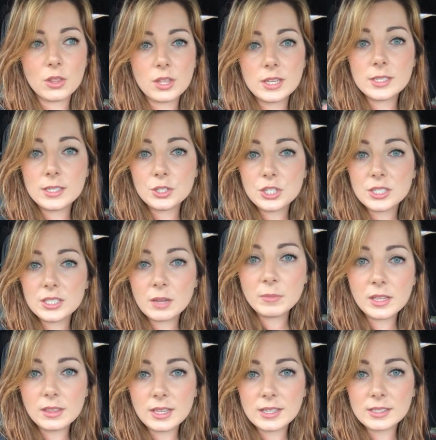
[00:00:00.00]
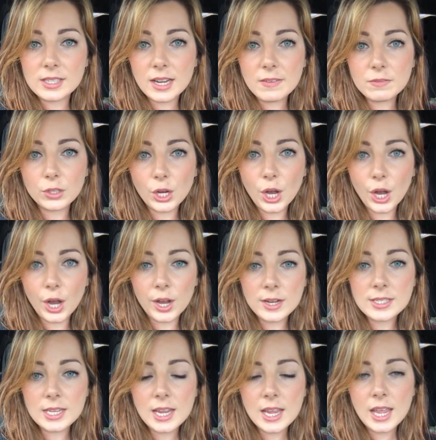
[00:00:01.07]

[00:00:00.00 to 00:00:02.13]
these are just some of the things that I've learned,